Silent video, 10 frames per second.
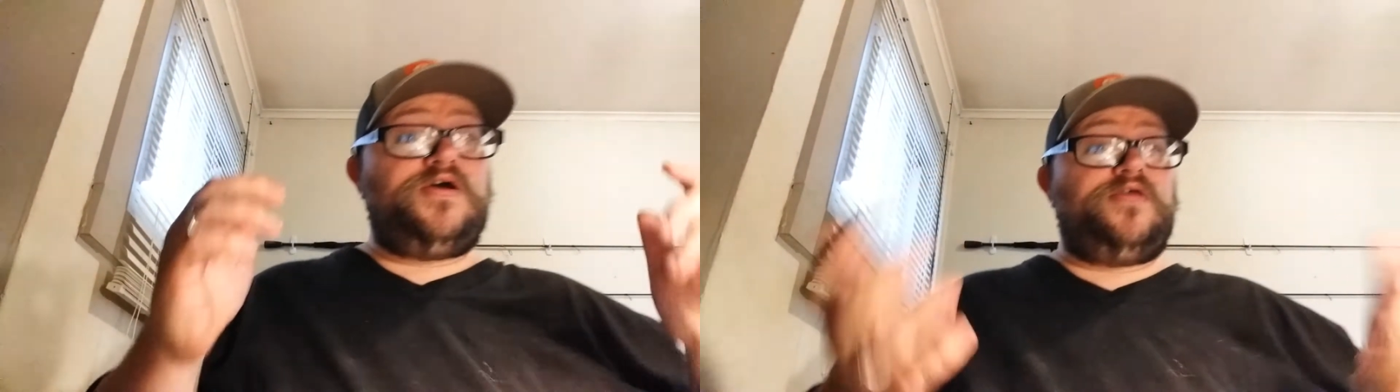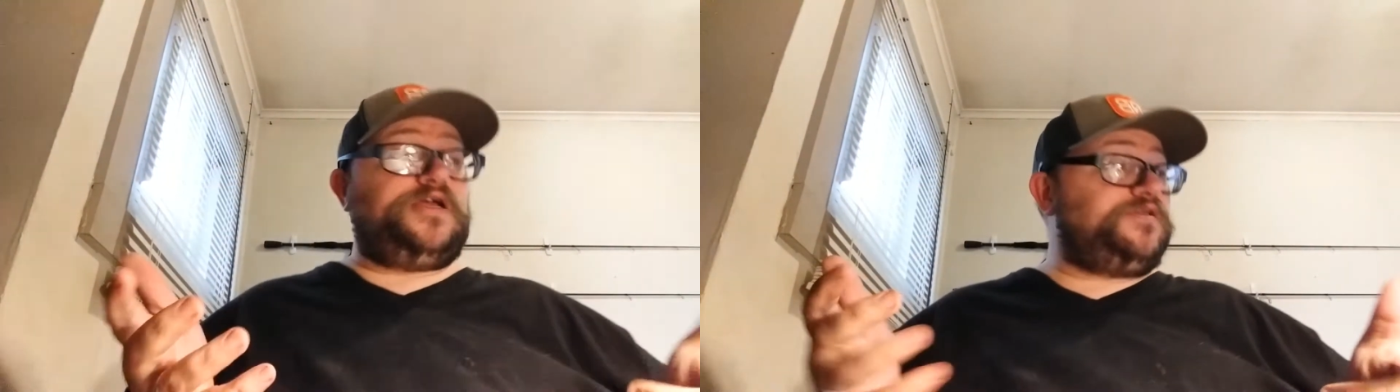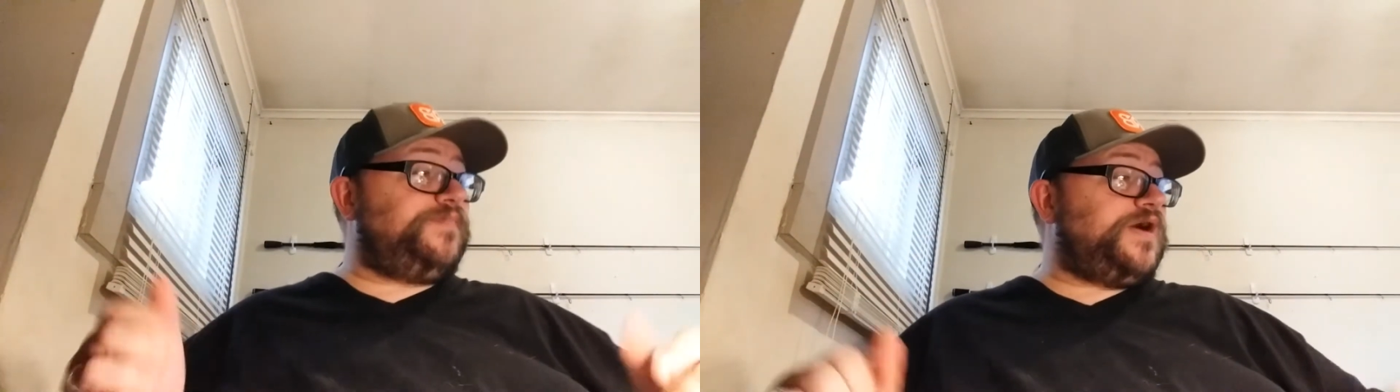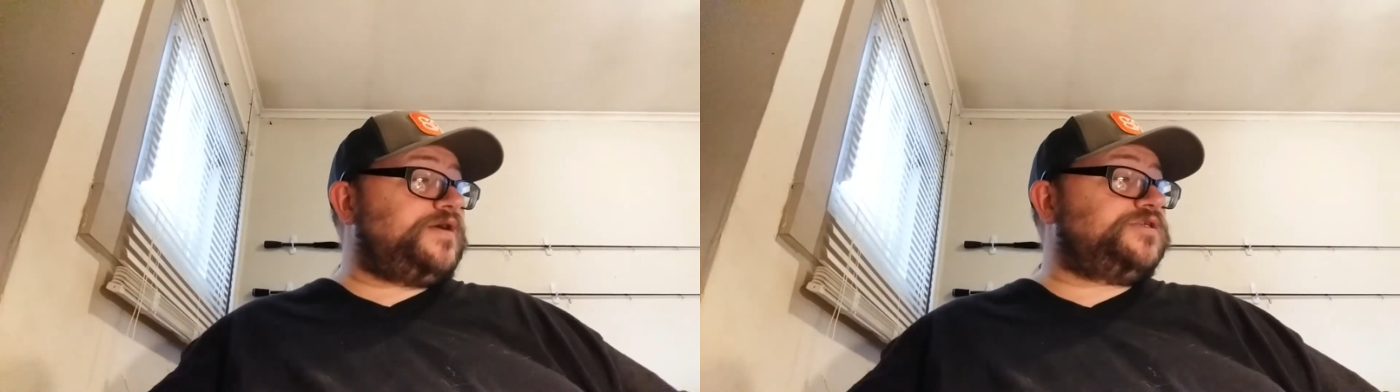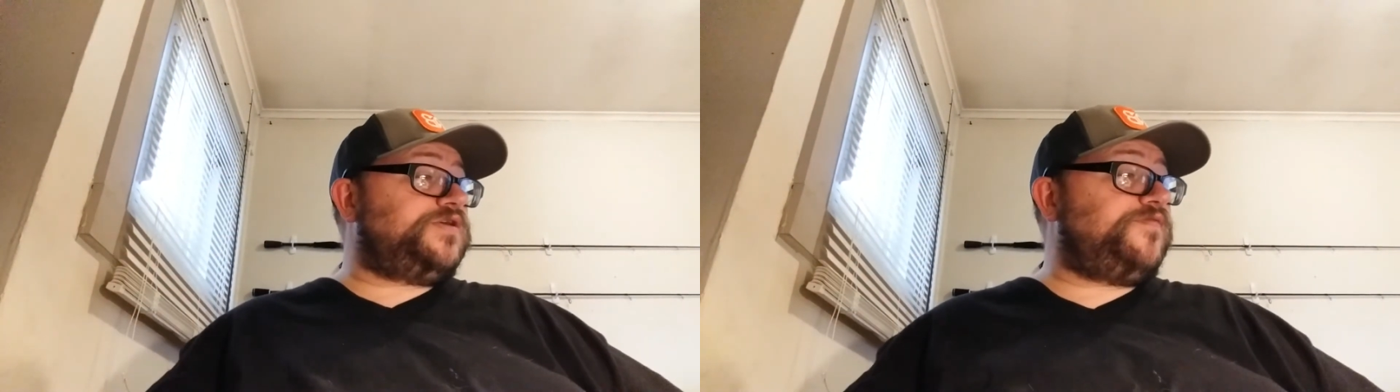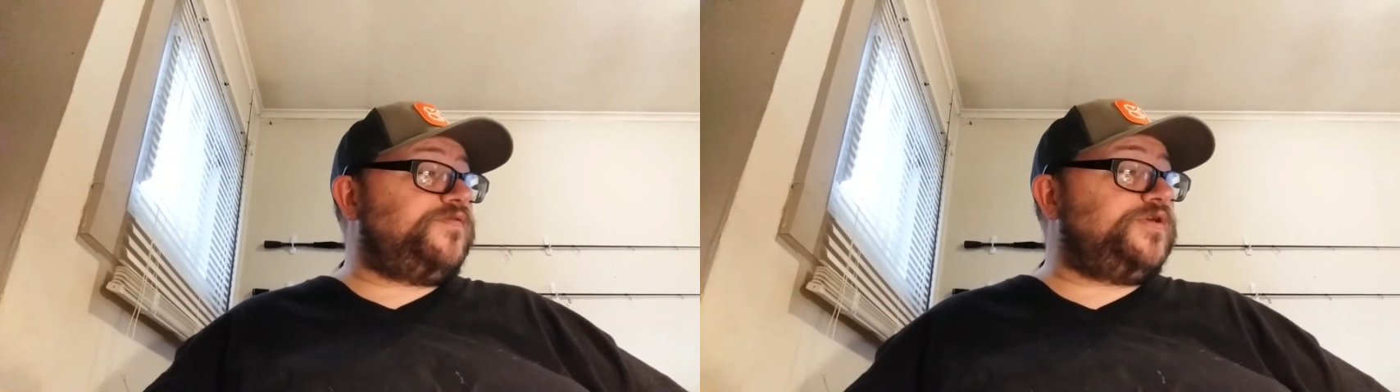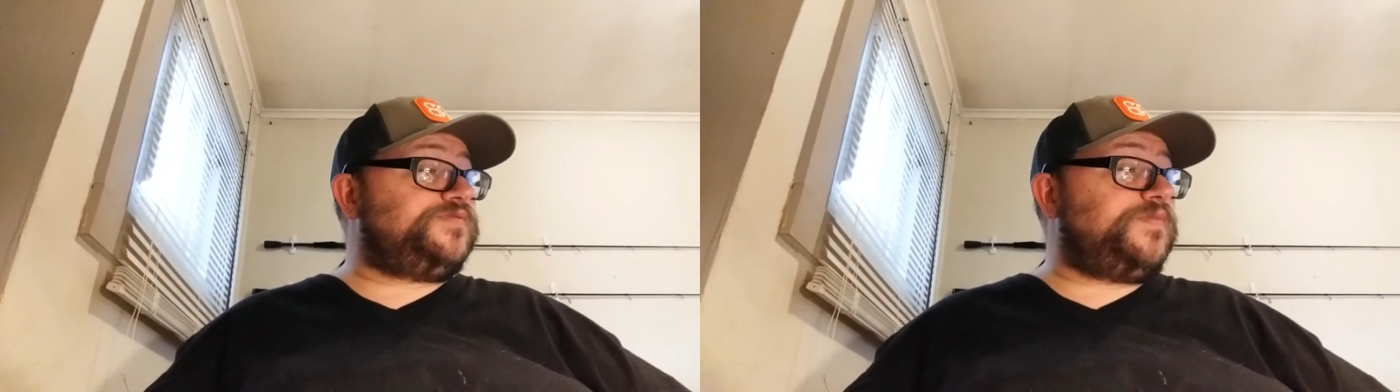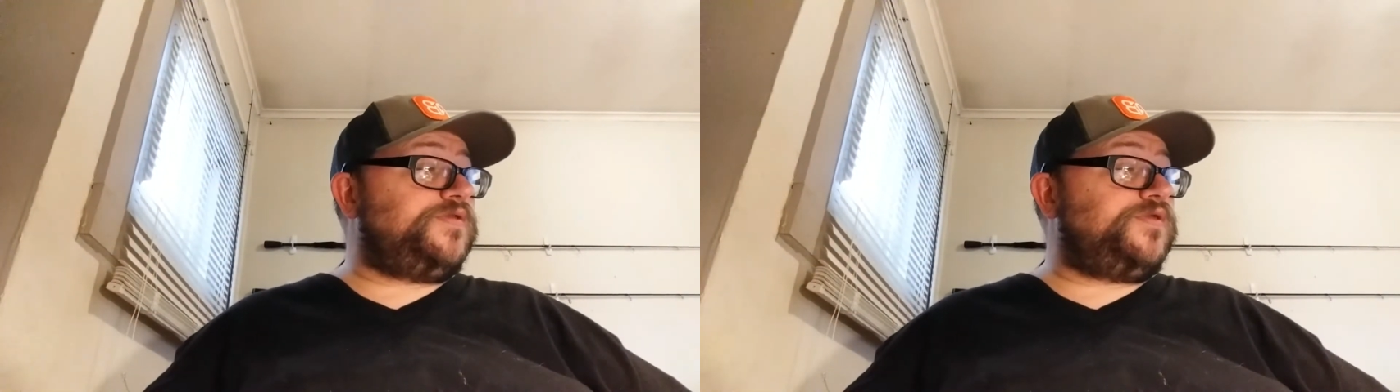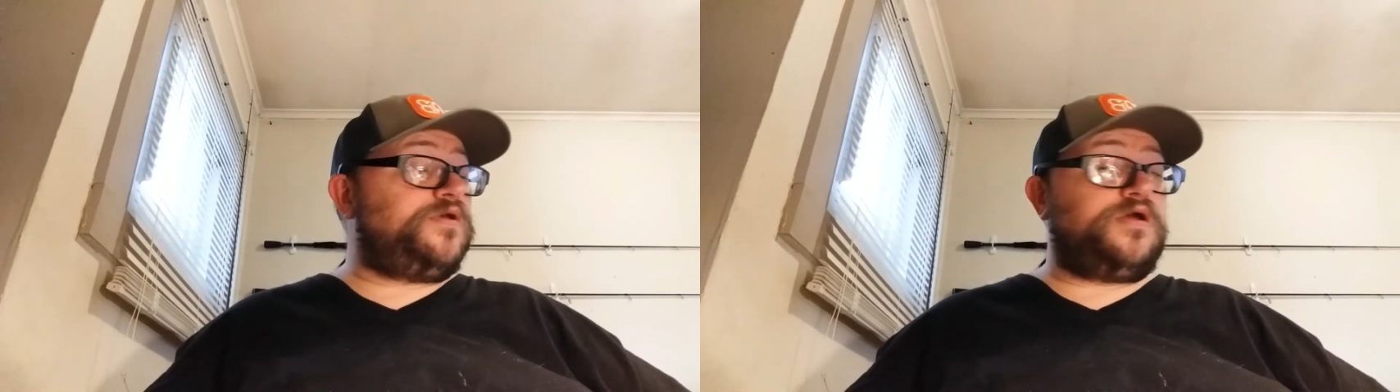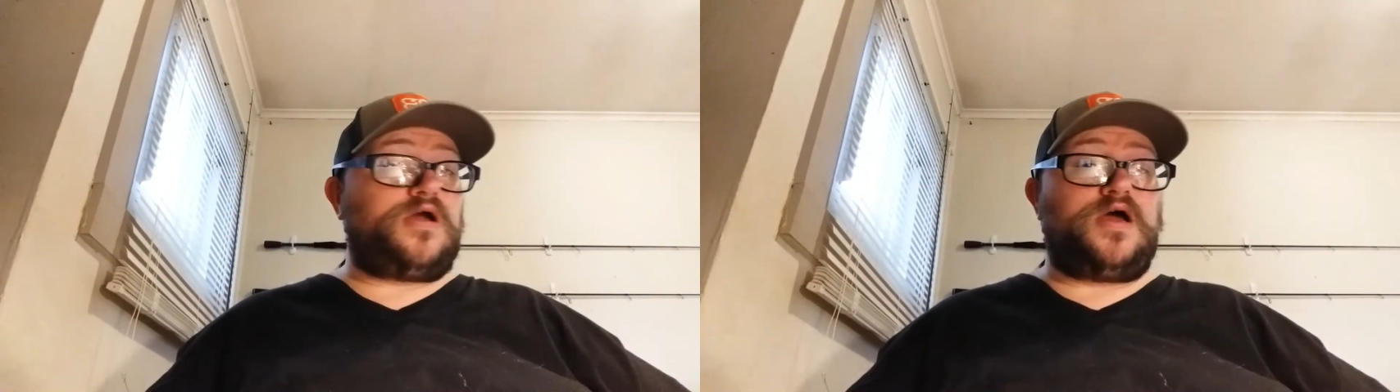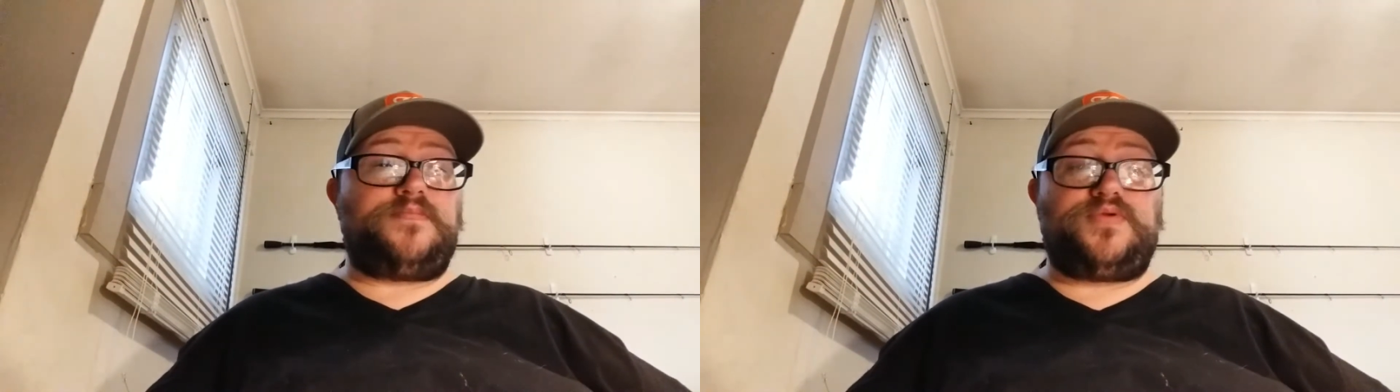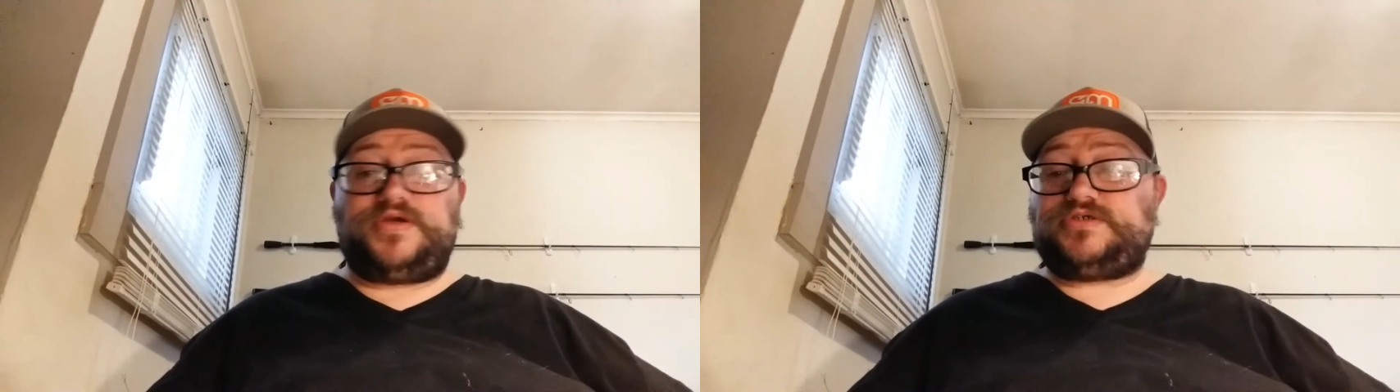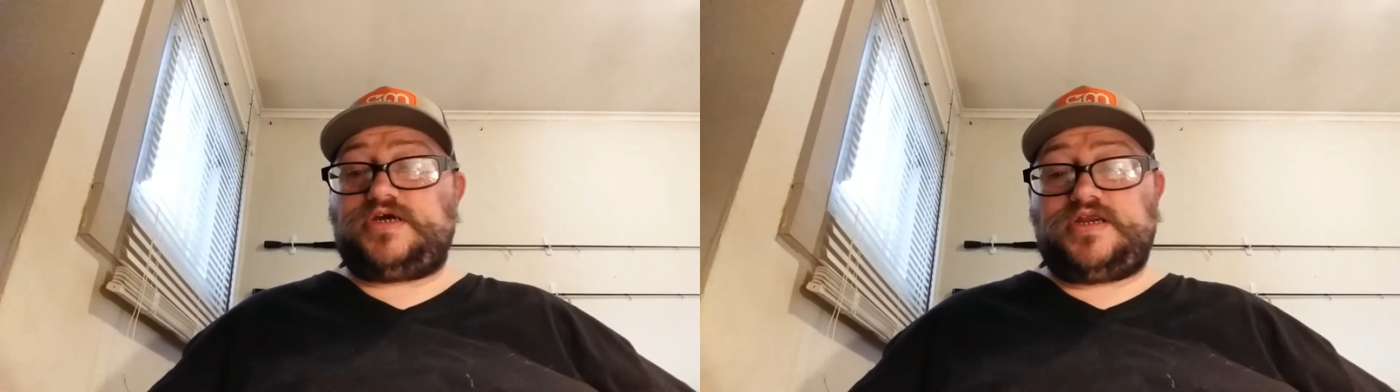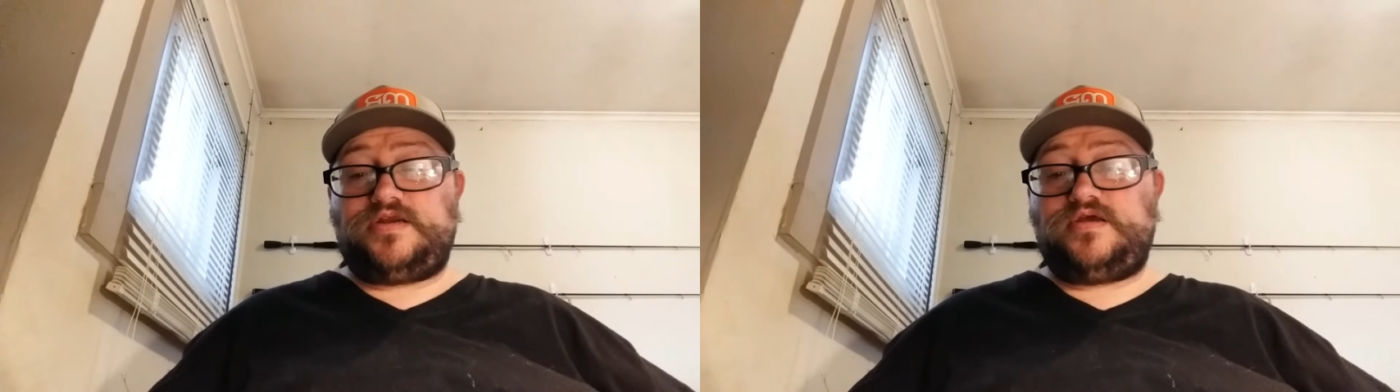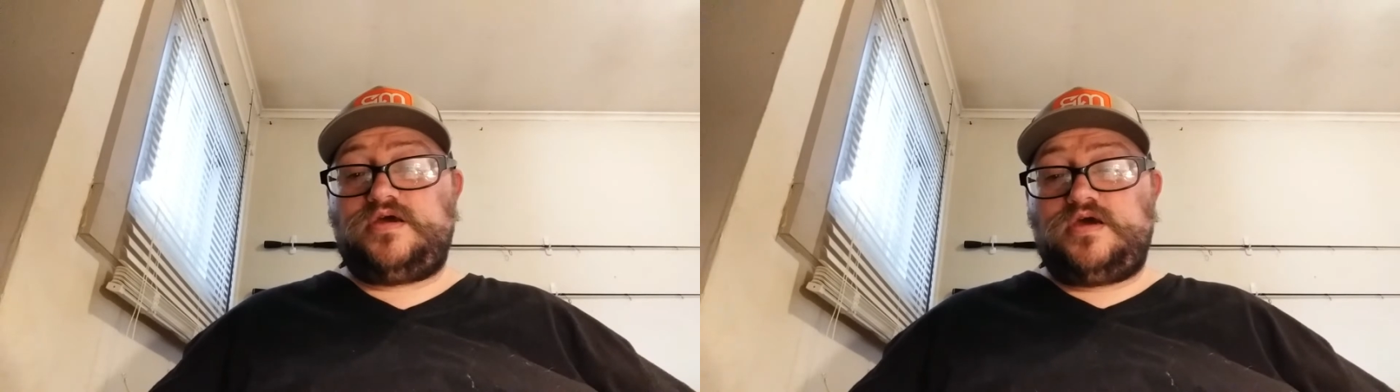that's the box for this month. I'm pretty excited.